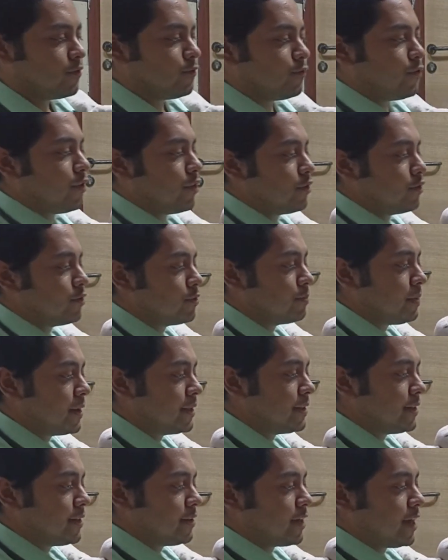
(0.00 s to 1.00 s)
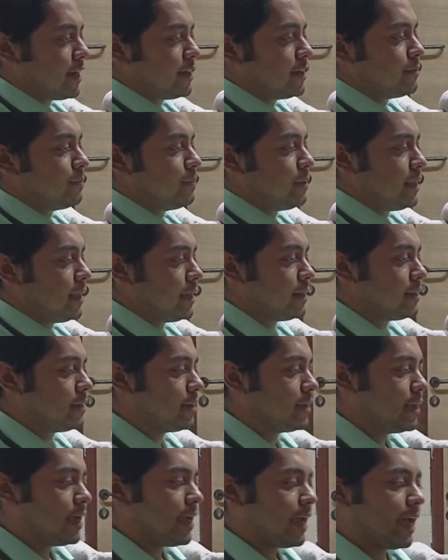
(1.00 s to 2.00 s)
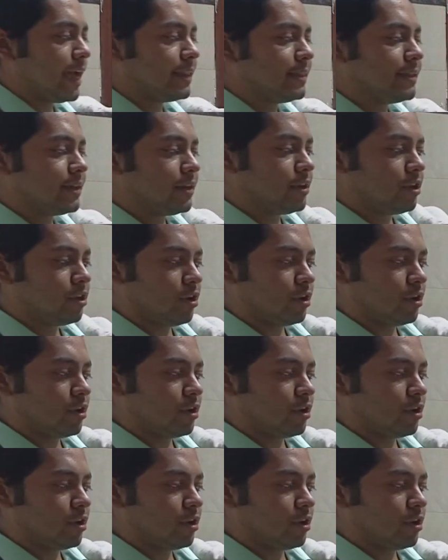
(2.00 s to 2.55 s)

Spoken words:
followed by the right blade and then